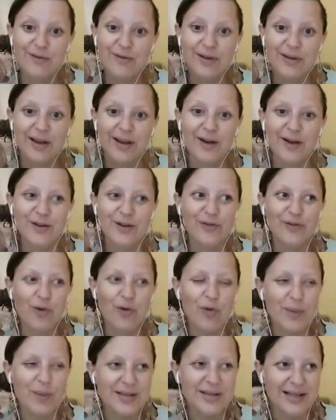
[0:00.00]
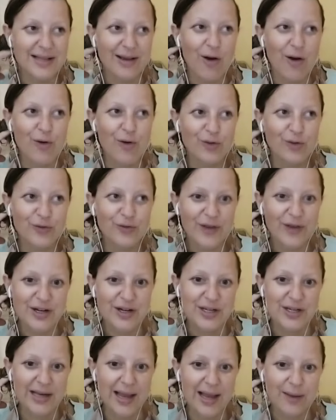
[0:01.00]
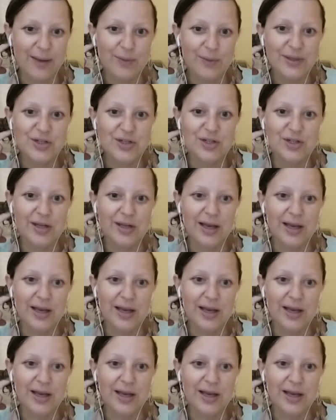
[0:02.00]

kind of almost like old-fashioned language,